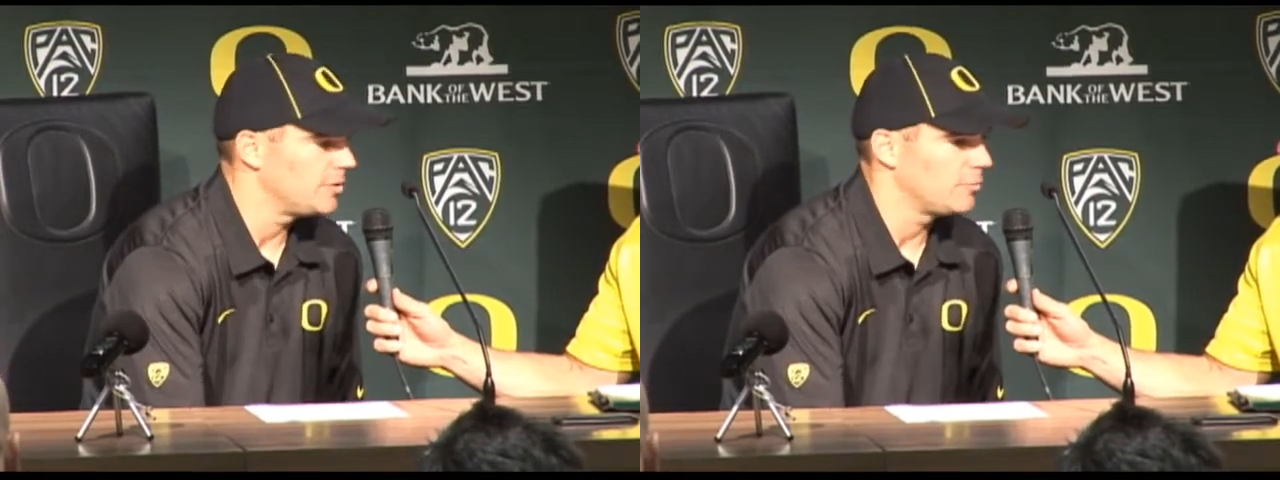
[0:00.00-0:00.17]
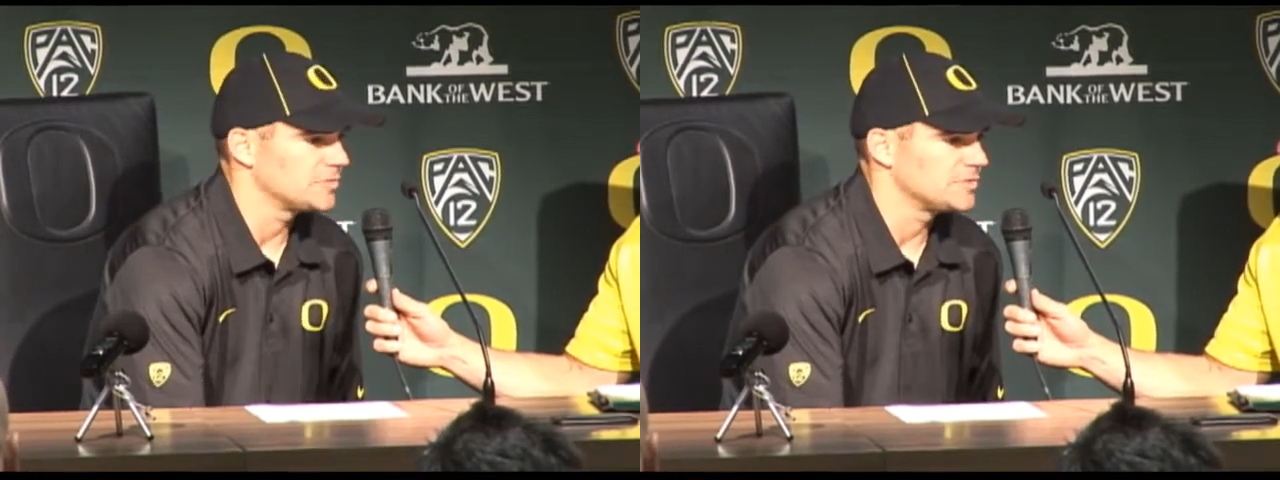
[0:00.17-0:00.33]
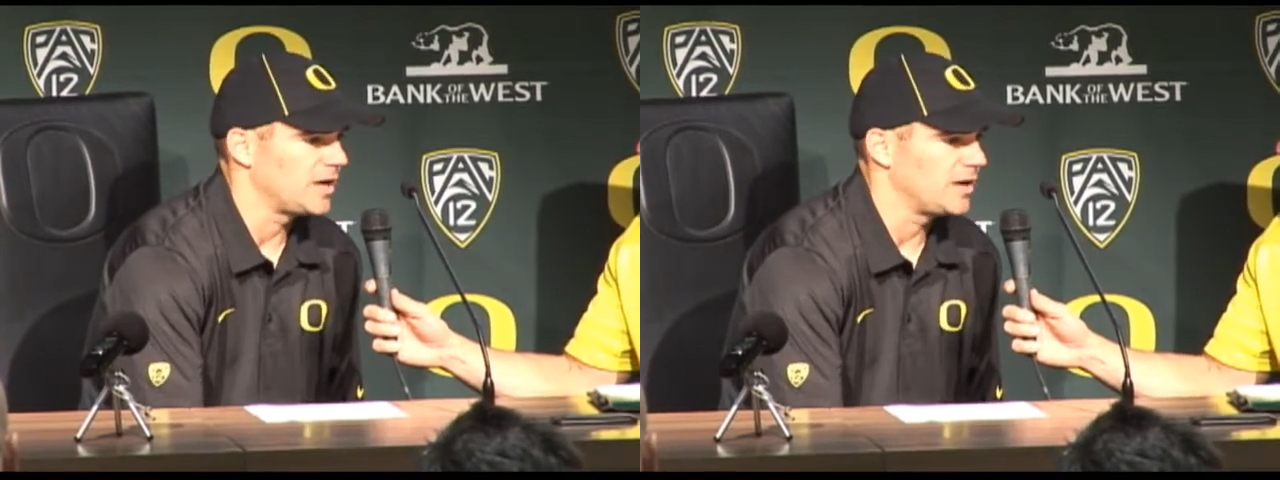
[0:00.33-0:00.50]
You
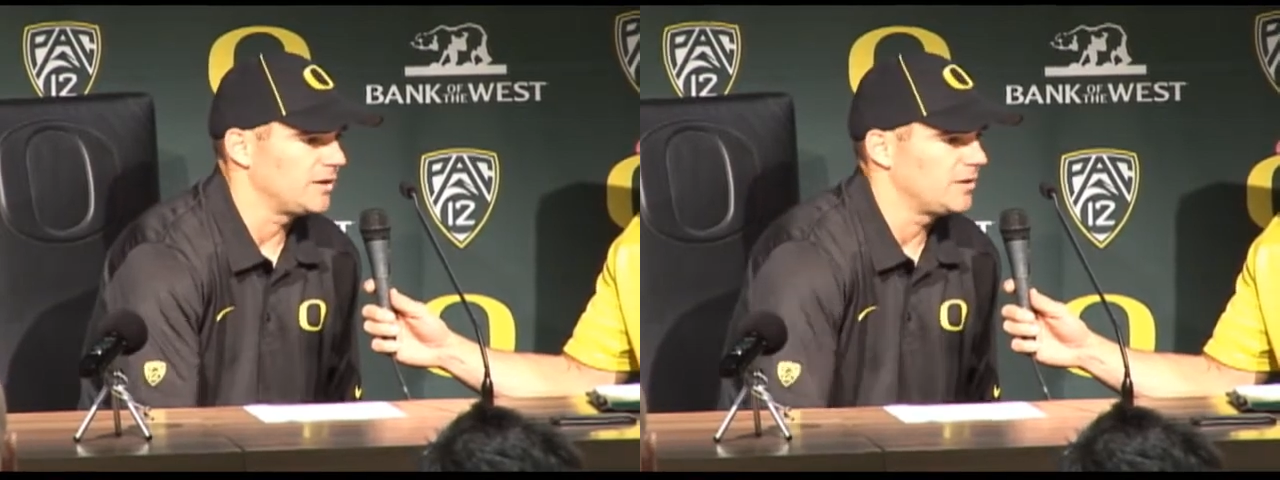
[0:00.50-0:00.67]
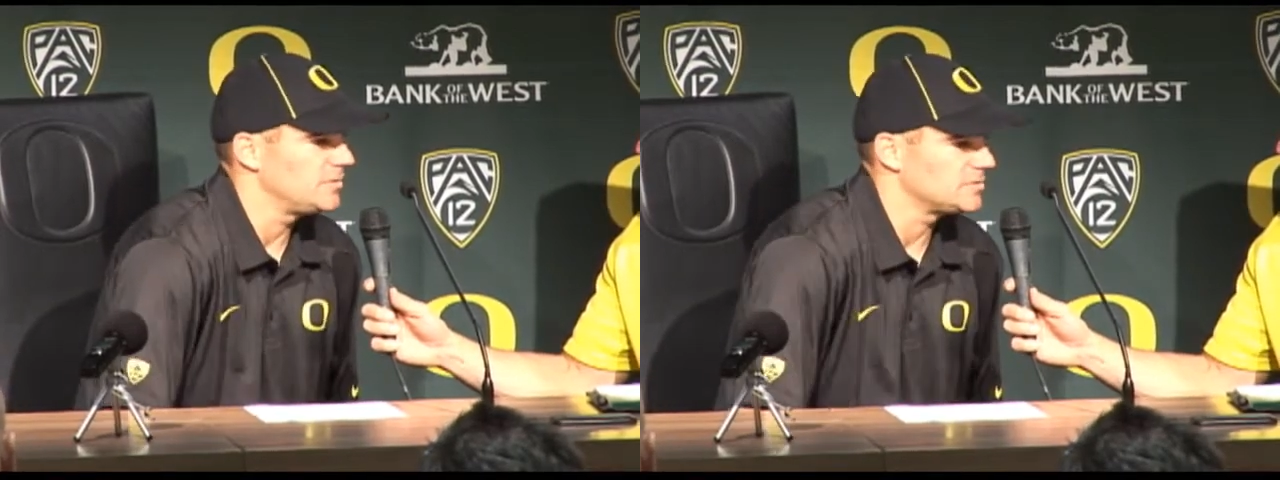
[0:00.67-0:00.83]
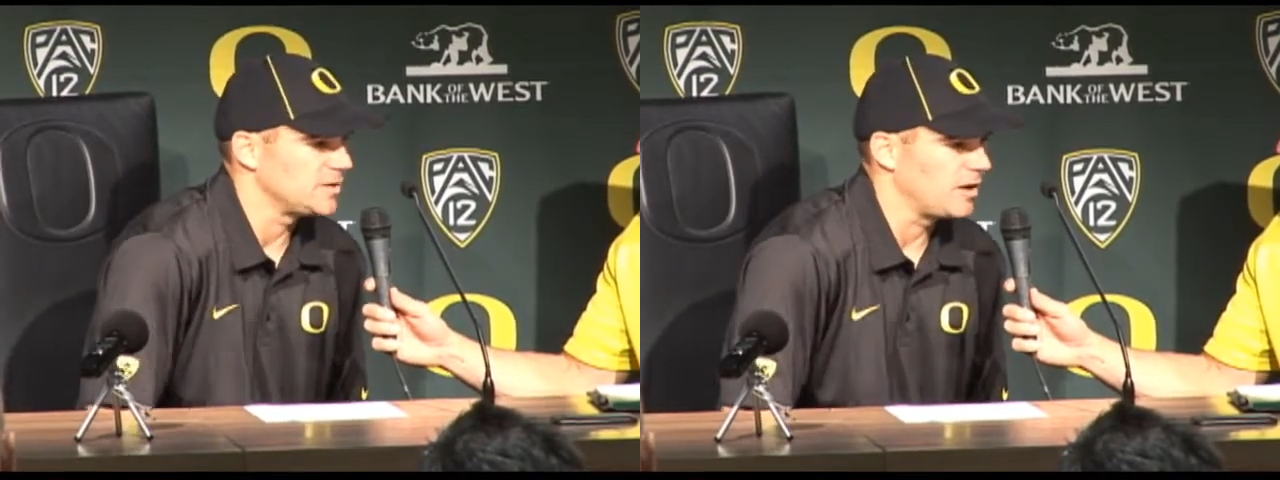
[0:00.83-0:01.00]
know, it's not
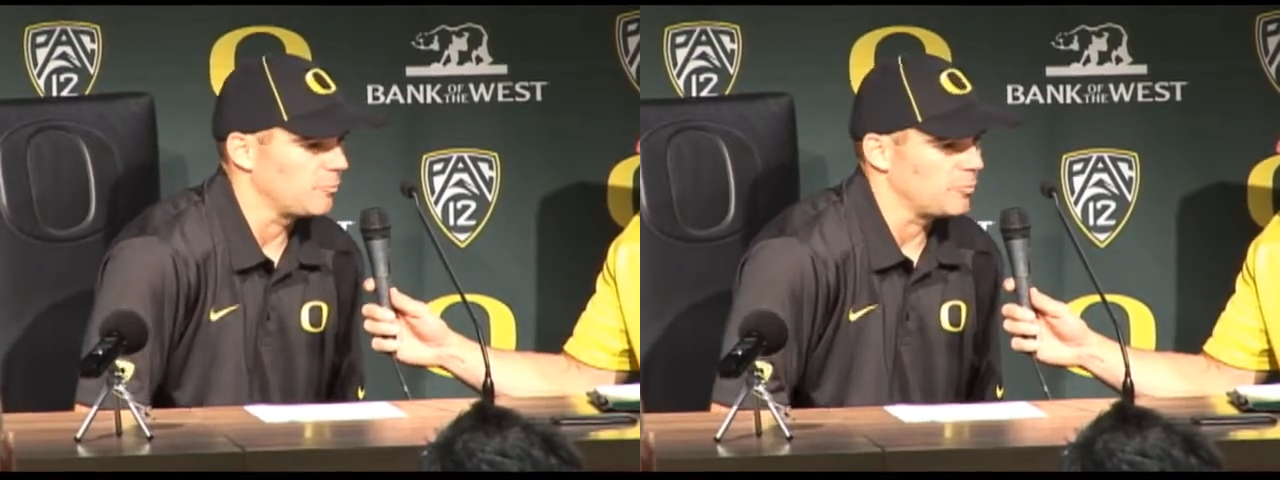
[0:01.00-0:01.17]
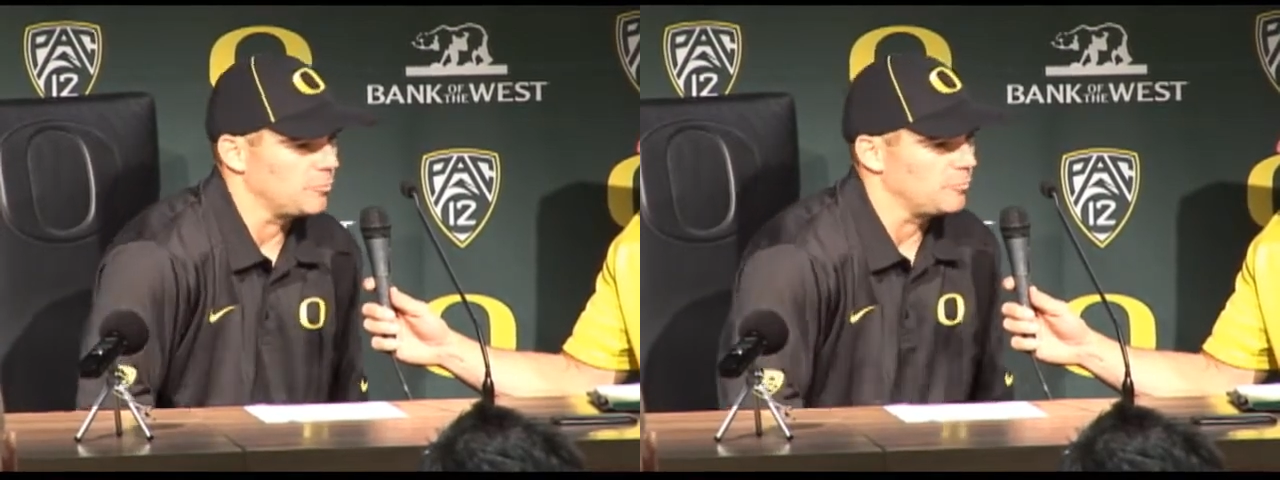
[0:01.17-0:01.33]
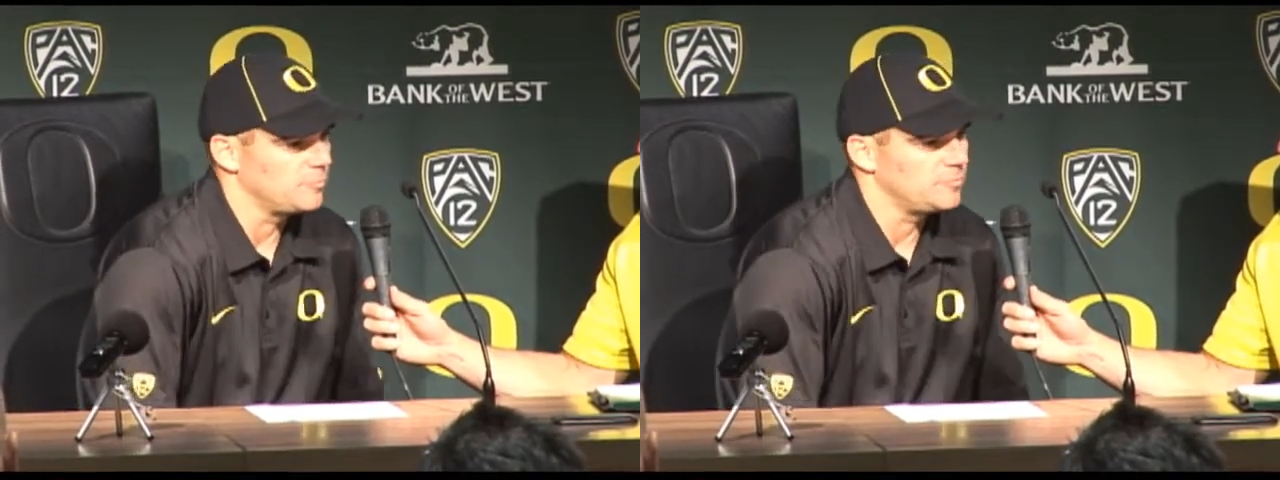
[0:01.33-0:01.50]
a
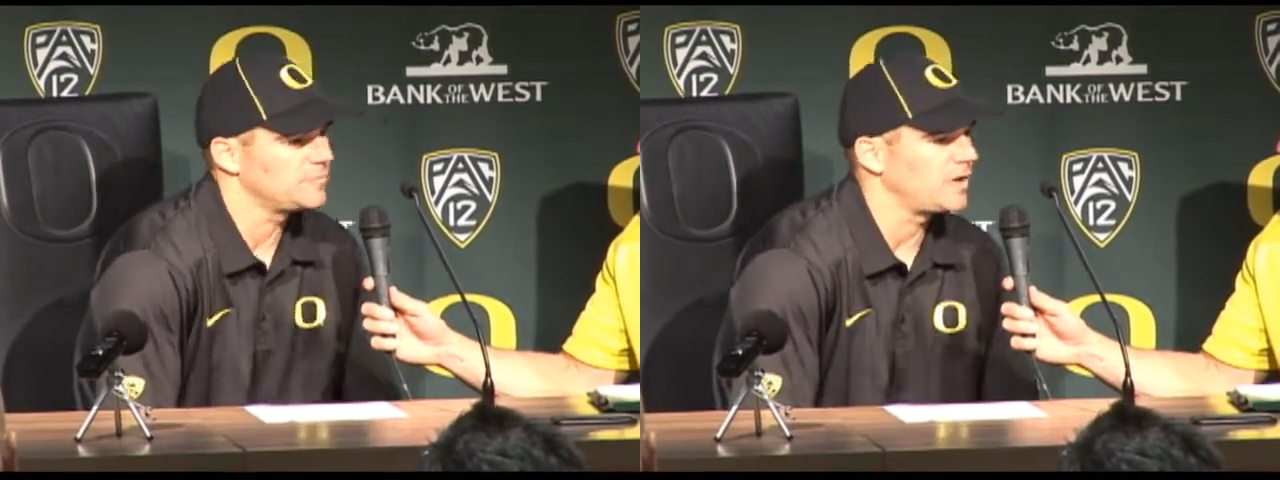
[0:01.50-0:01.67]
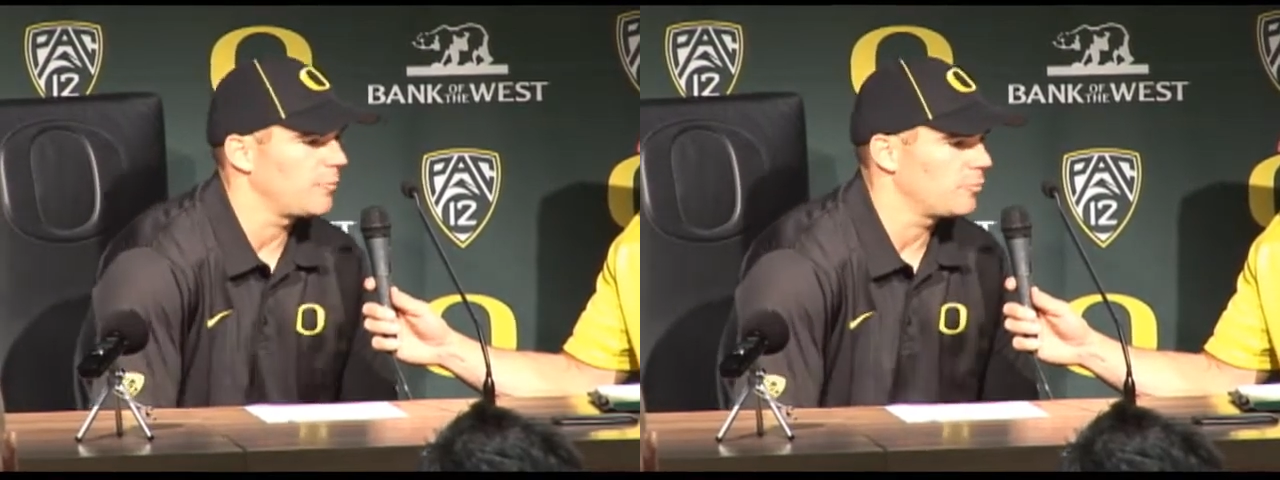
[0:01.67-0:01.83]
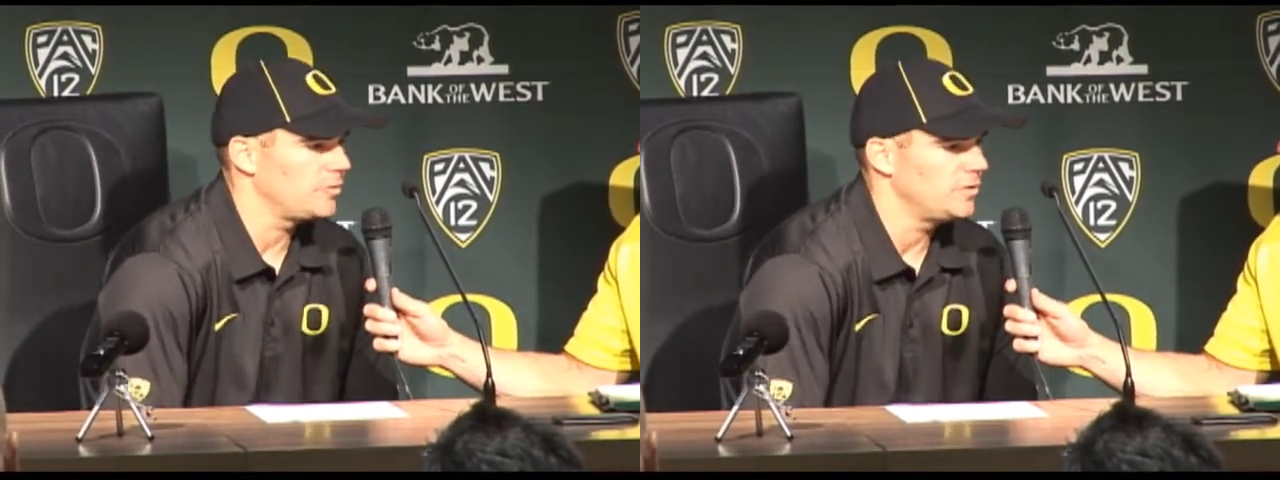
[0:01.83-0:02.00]

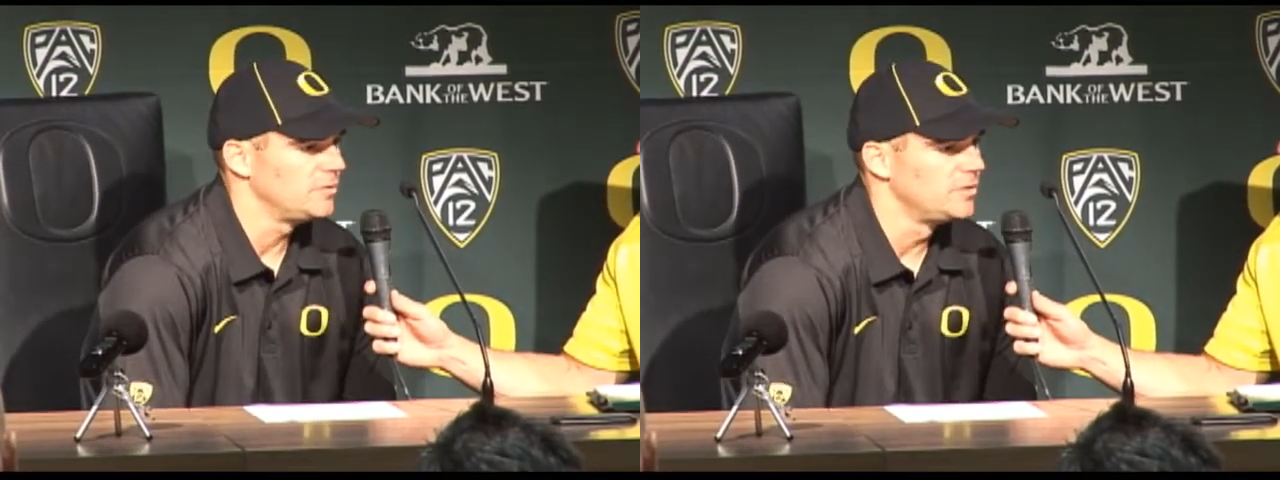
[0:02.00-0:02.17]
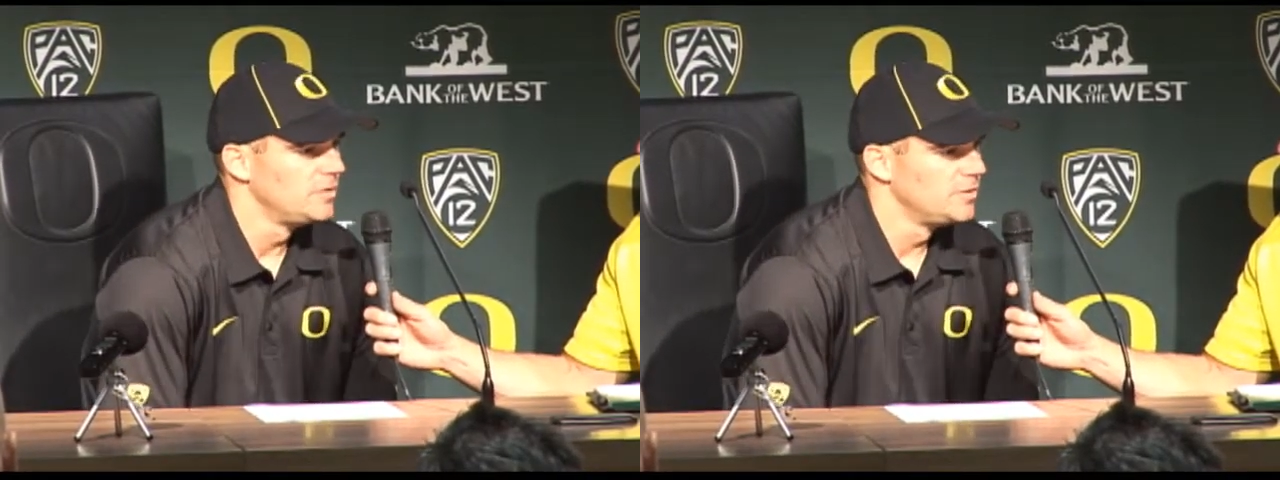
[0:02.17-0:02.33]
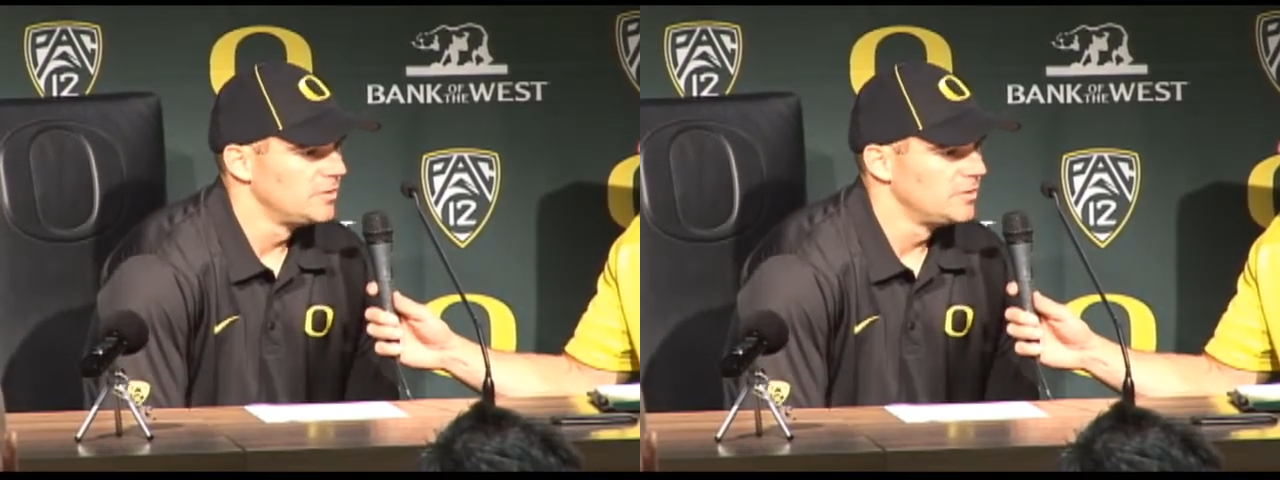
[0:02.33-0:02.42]
time where you